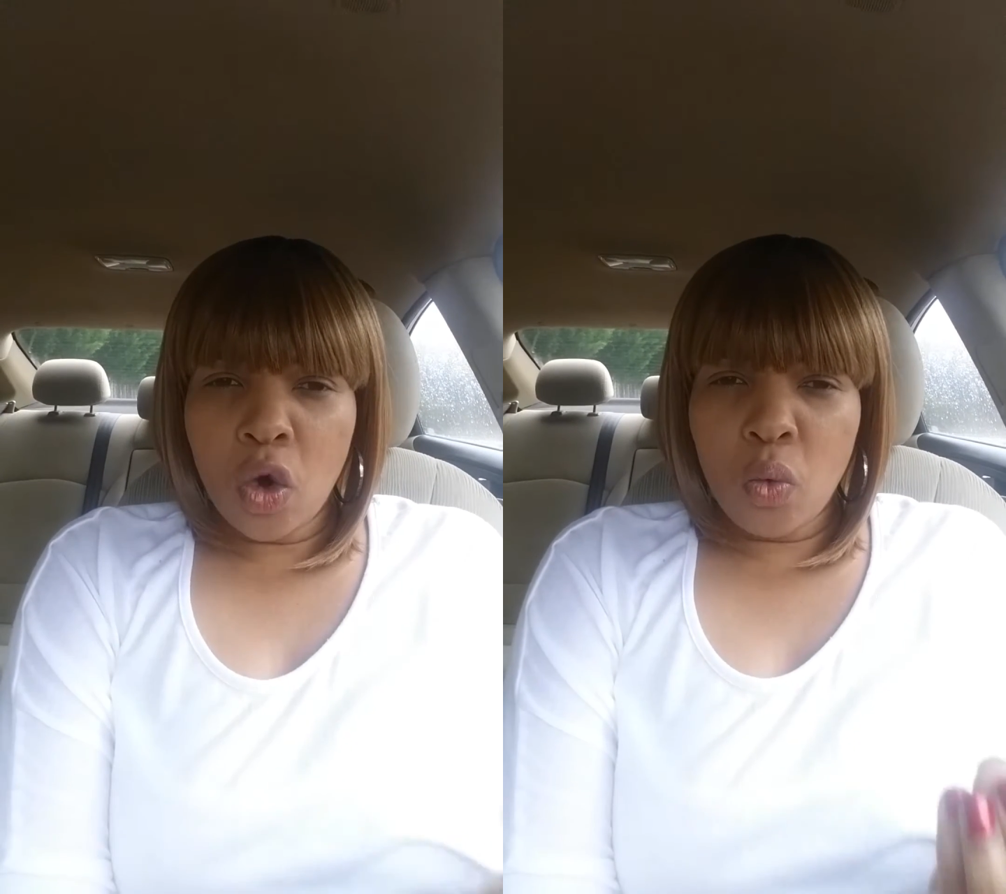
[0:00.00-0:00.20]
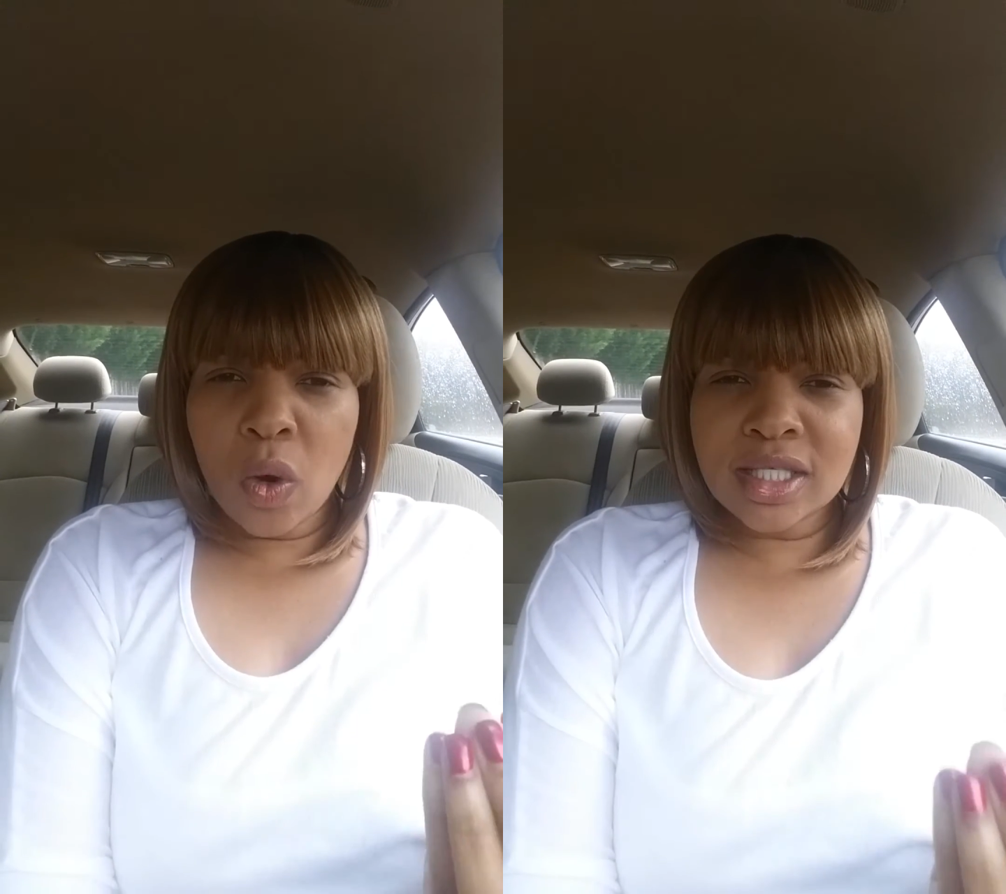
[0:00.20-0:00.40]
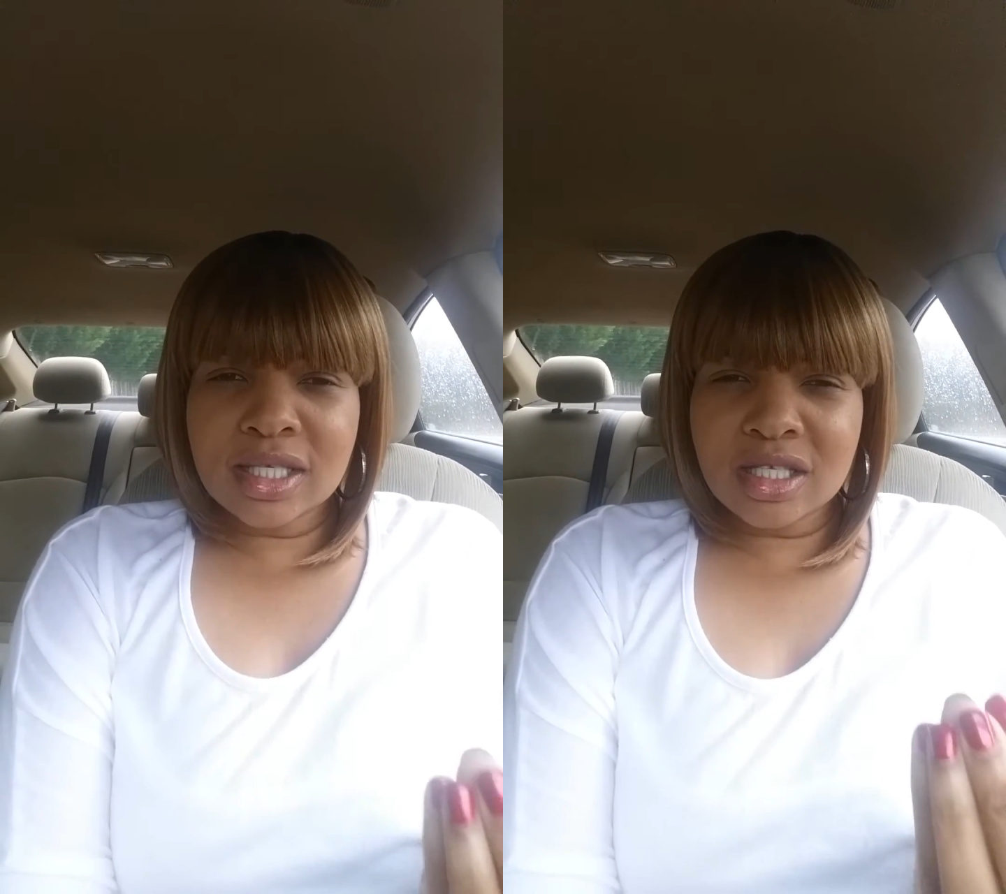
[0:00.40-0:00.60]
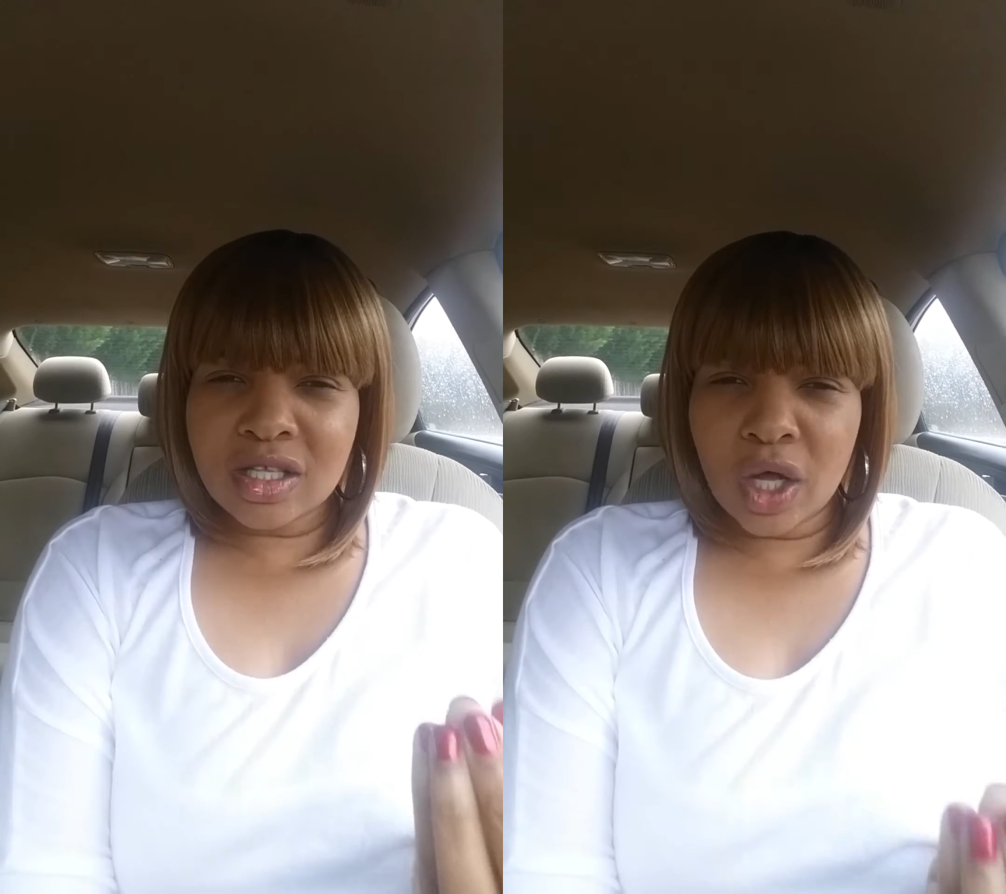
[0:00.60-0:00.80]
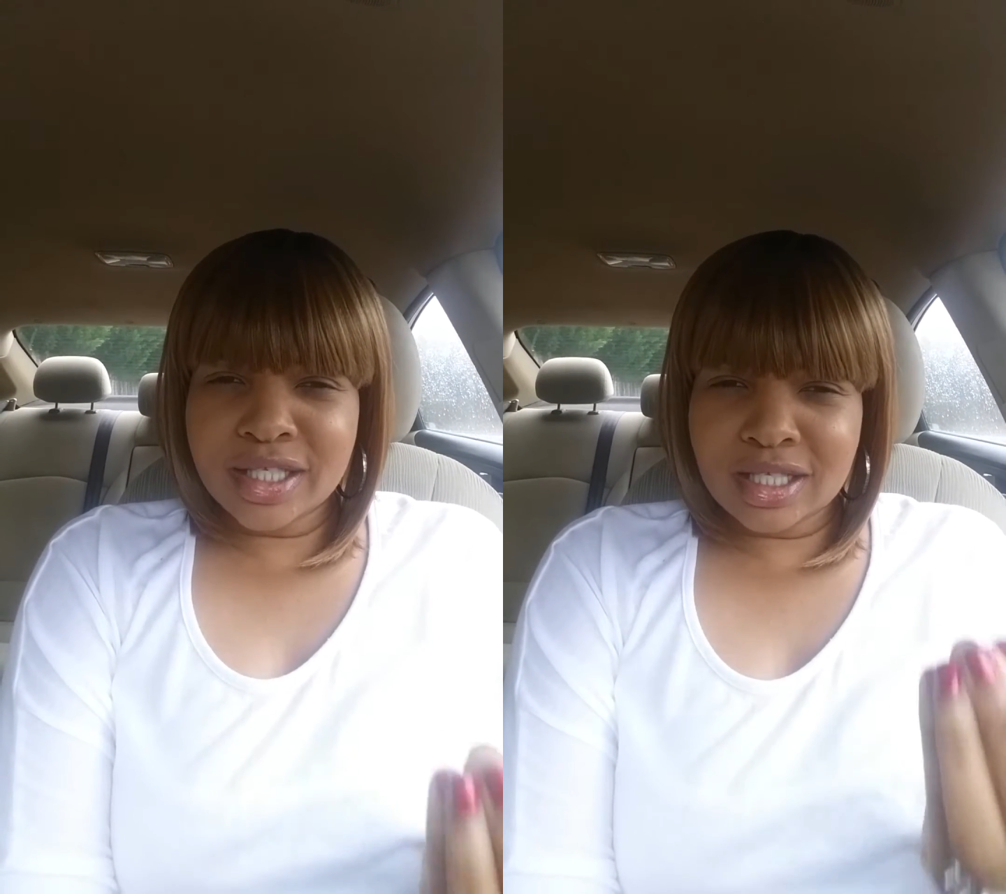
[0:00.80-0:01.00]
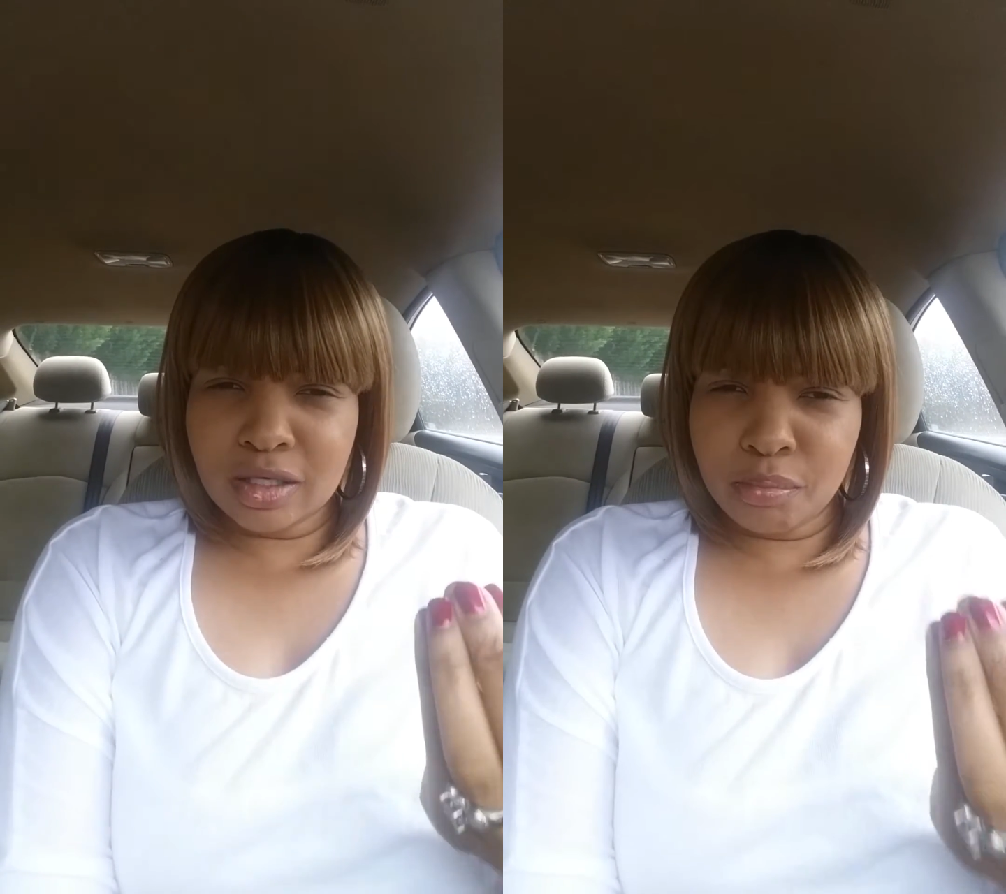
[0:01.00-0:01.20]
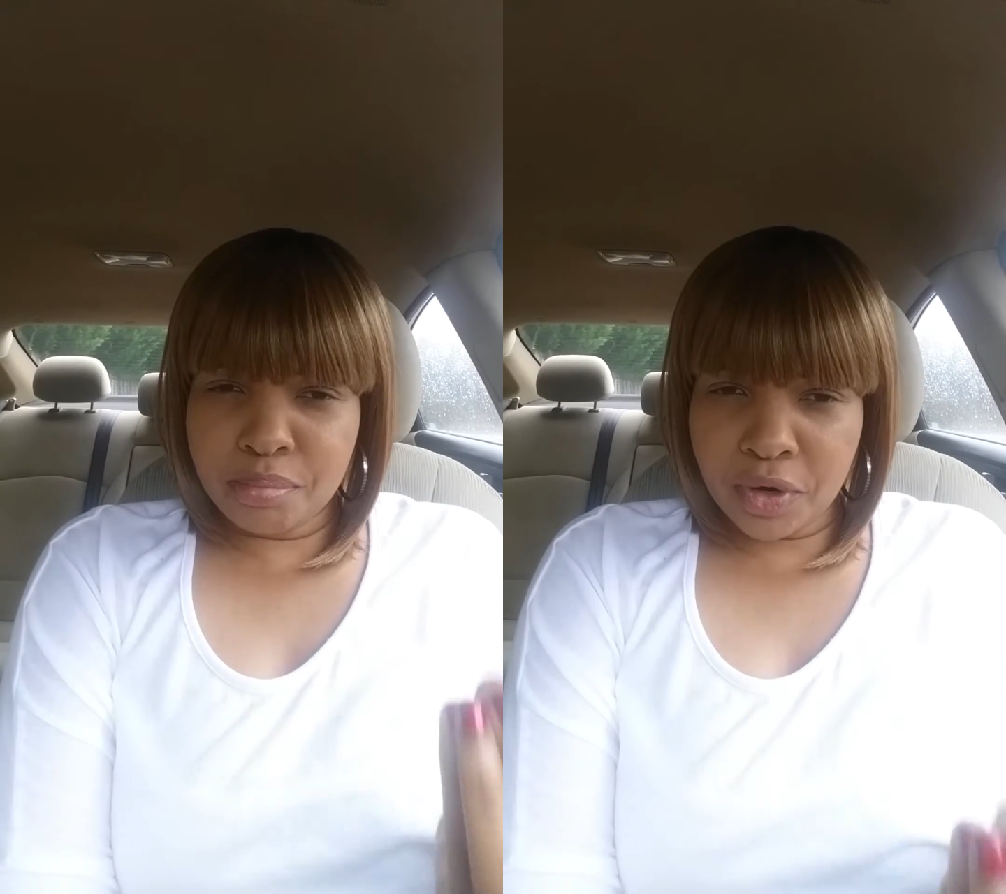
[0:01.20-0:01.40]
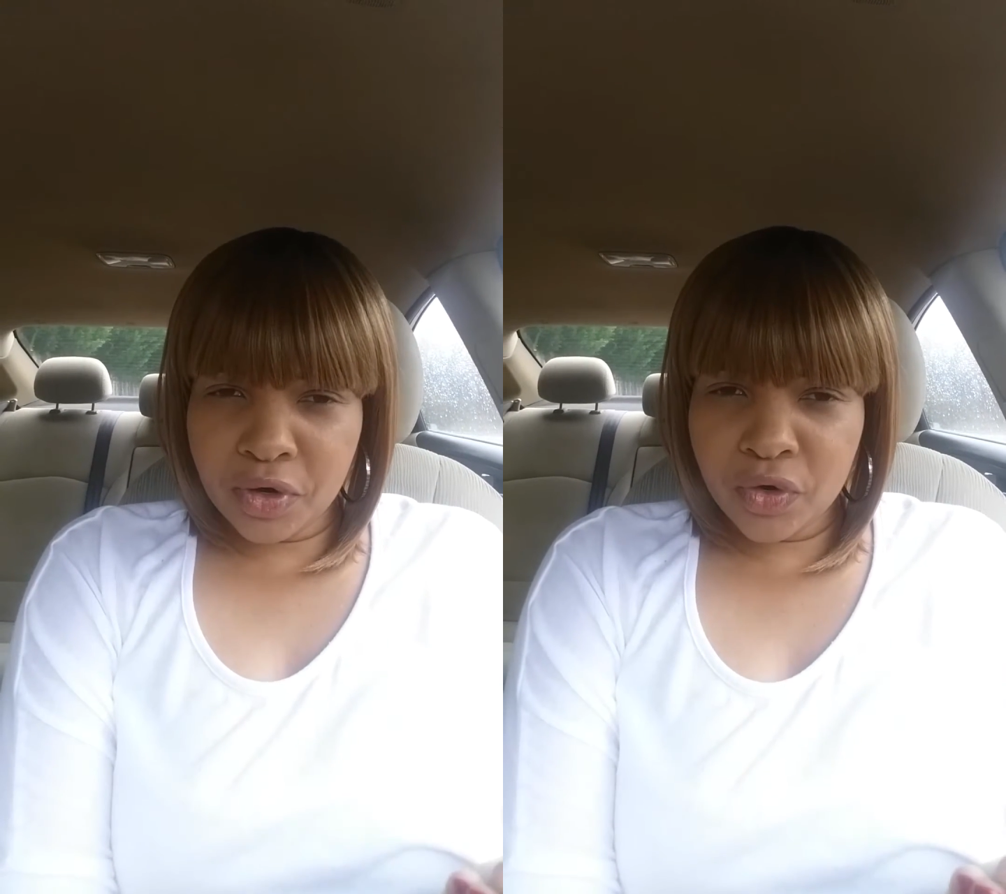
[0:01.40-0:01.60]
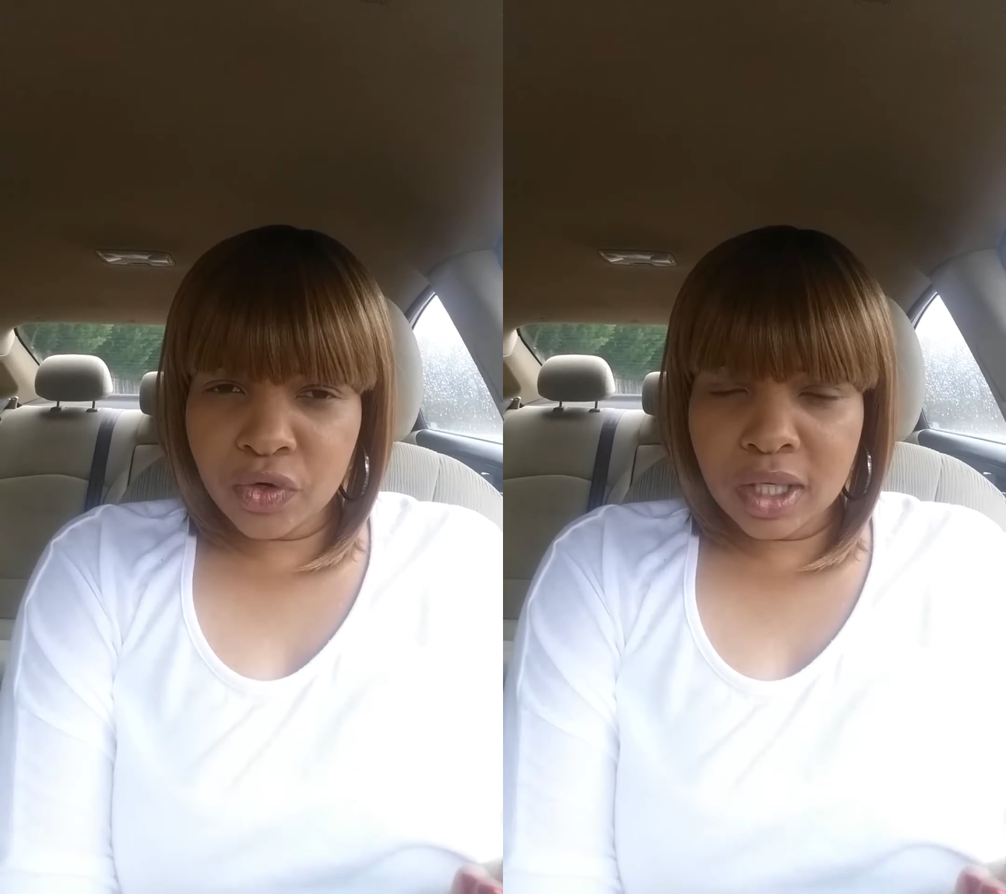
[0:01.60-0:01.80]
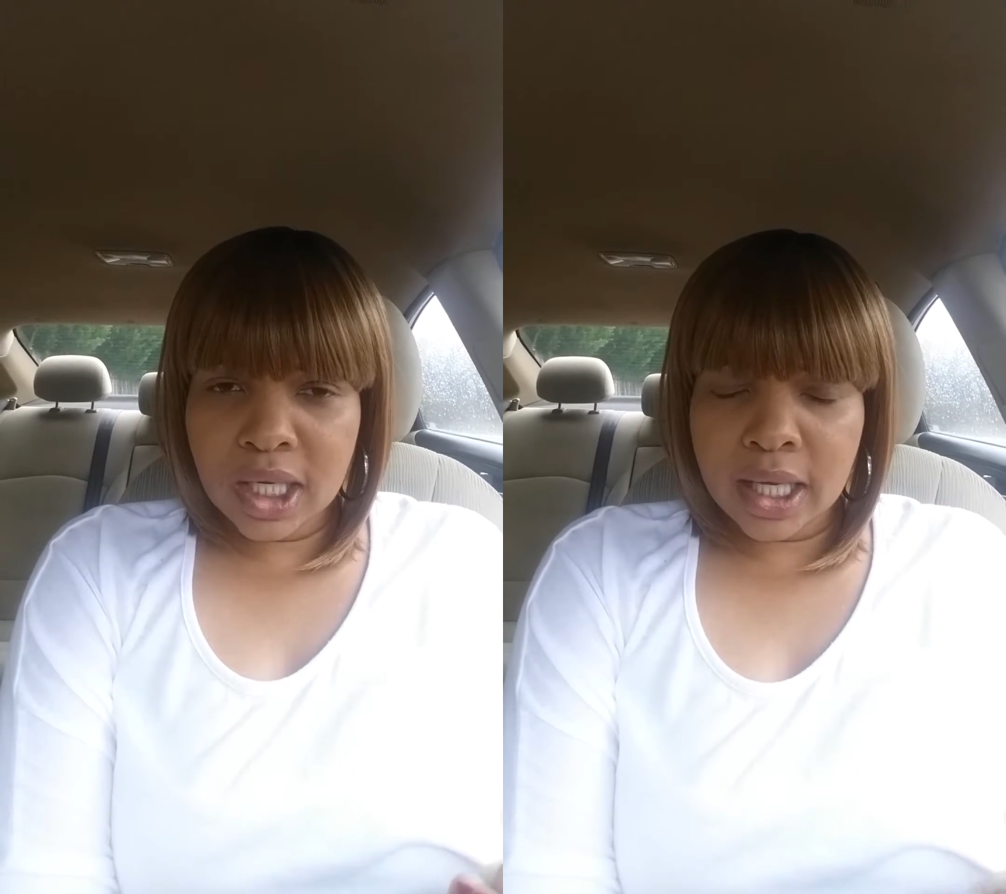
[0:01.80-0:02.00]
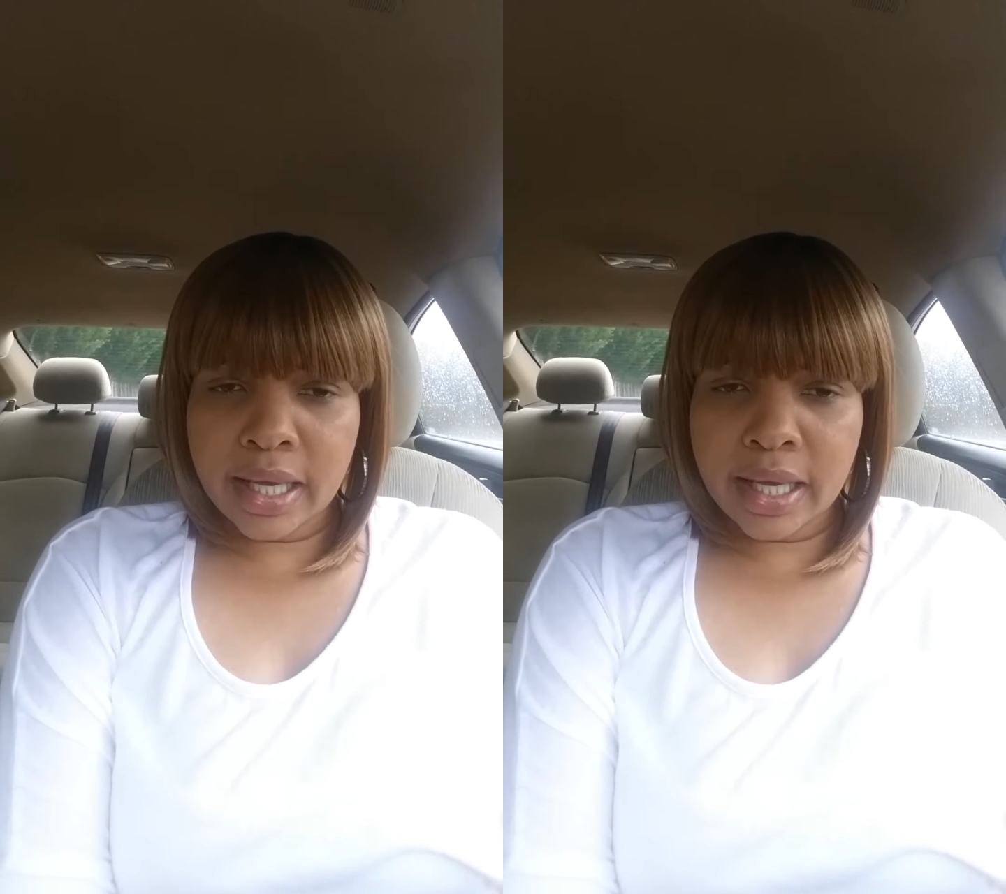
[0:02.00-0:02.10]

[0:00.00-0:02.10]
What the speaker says: once it starts to burn,